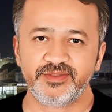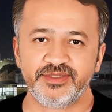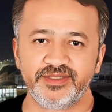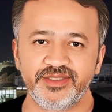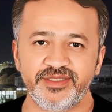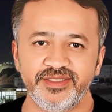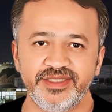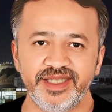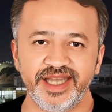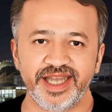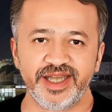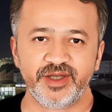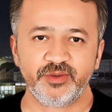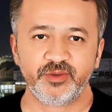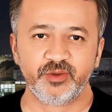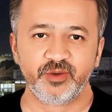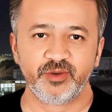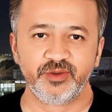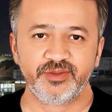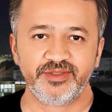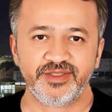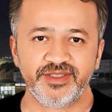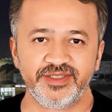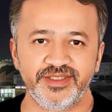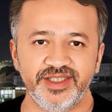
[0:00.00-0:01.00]
Today we
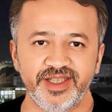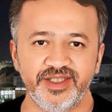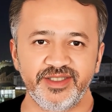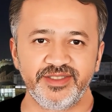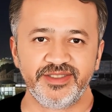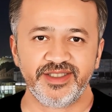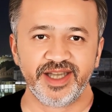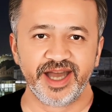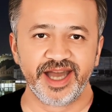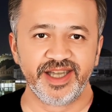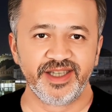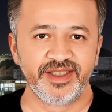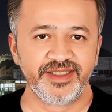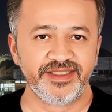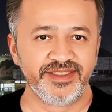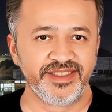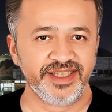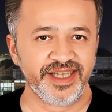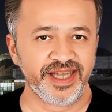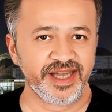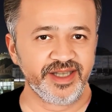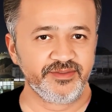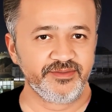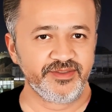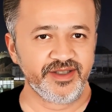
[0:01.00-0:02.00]
will discuss
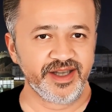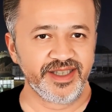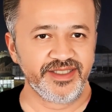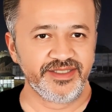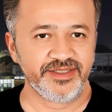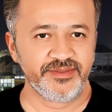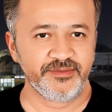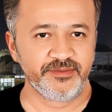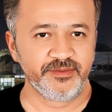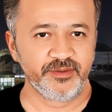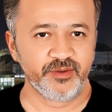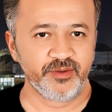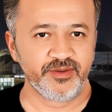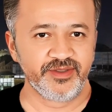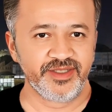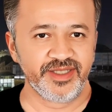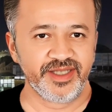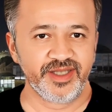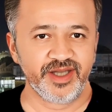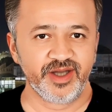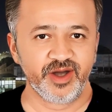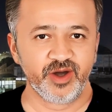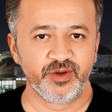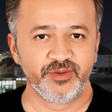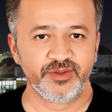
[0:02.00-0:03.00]
catalytic effects,
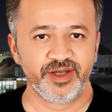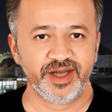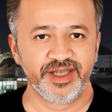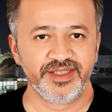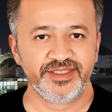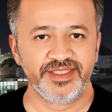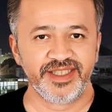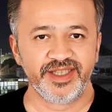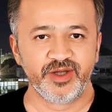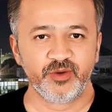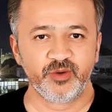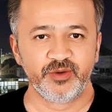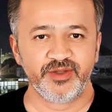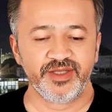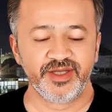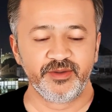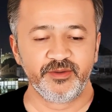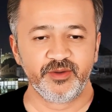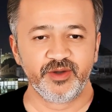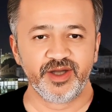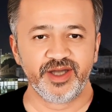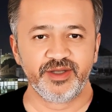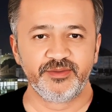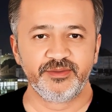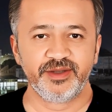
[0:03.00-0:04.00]
mostly known as
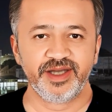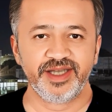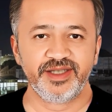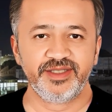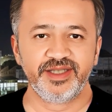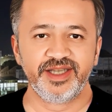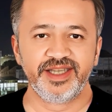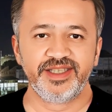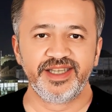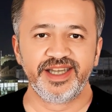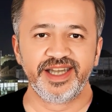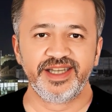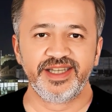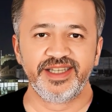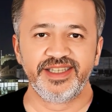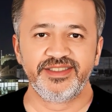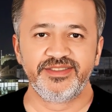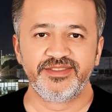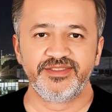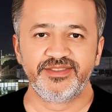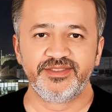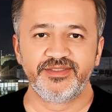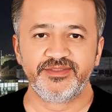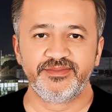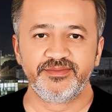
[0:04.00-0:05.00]
equilibrium and
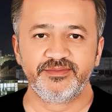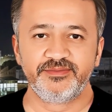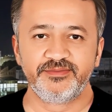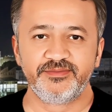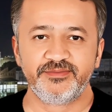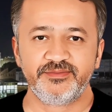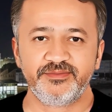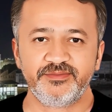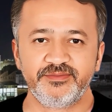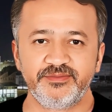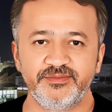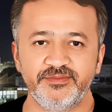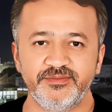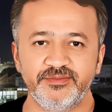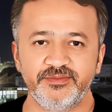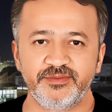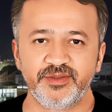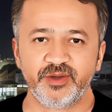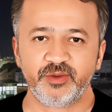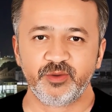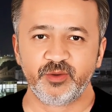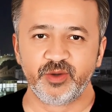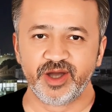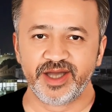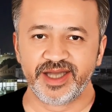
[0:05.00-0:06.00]
kinetics.
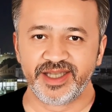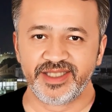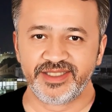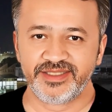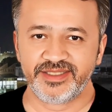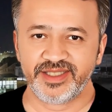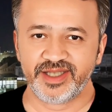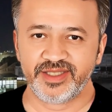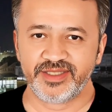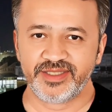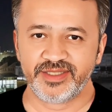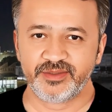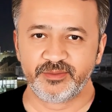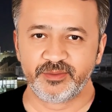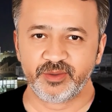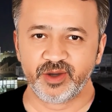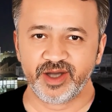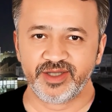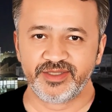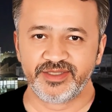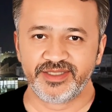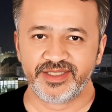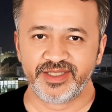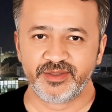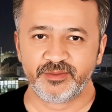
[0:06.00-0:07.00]
When I discuss a
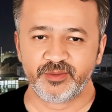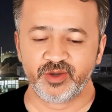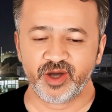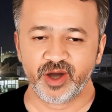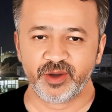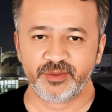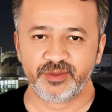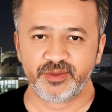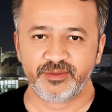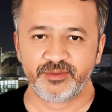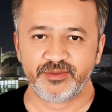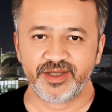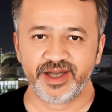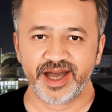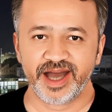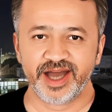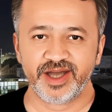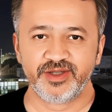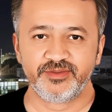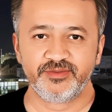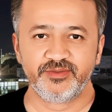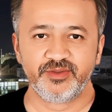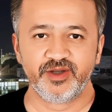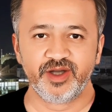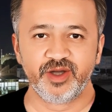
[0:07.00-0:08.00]
process problem,
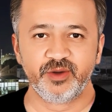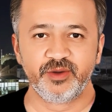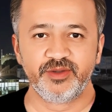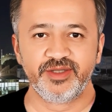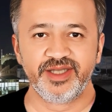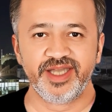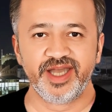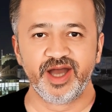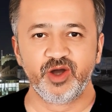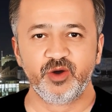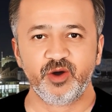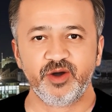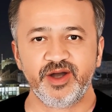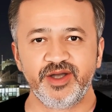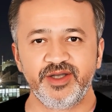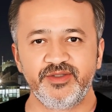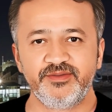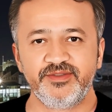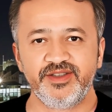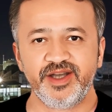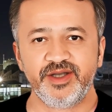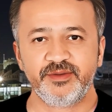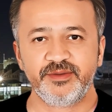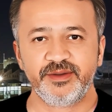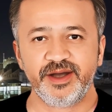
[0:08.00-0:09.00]
I'll frequently
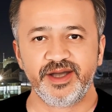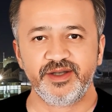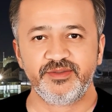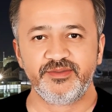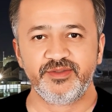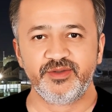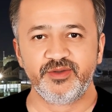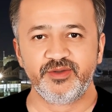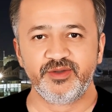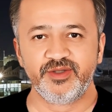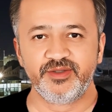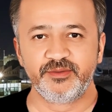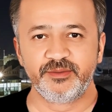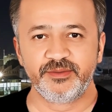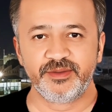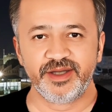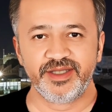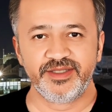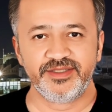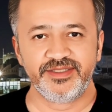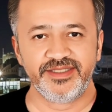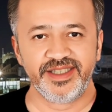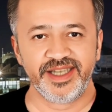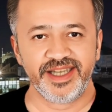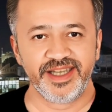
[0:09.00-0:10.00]
qualify my views by
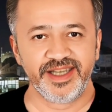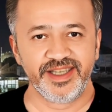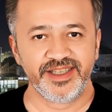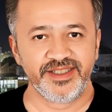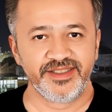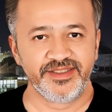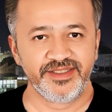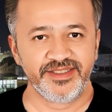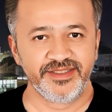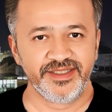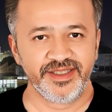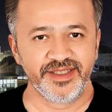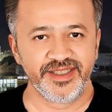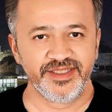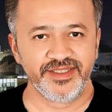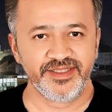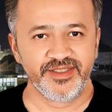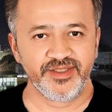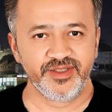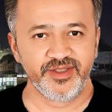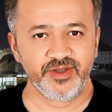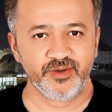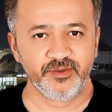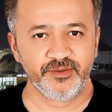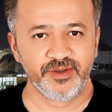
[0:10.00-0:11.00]
stating, let's
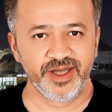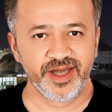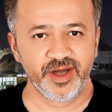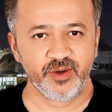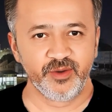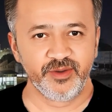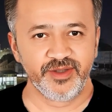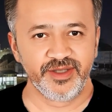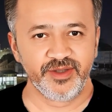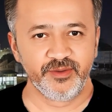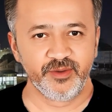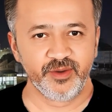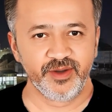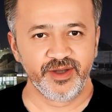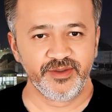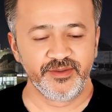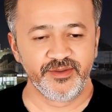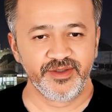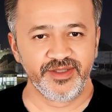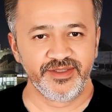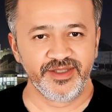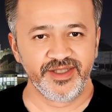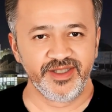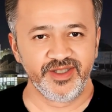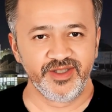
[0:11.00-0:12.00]
assume equilibrium
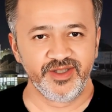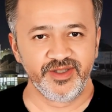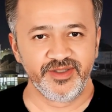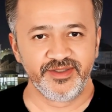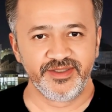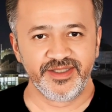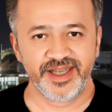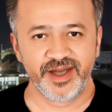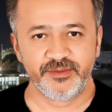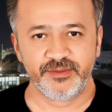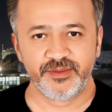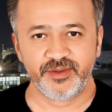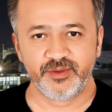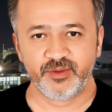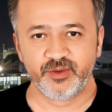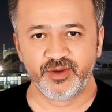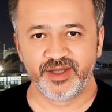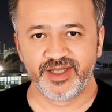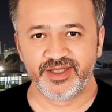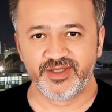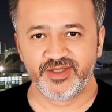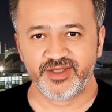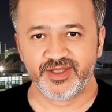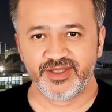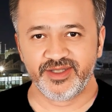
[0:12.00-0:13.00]
conditions have been
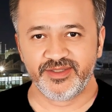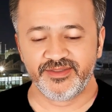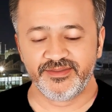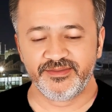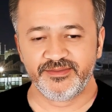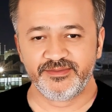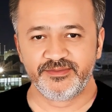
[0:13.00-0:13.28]
reached.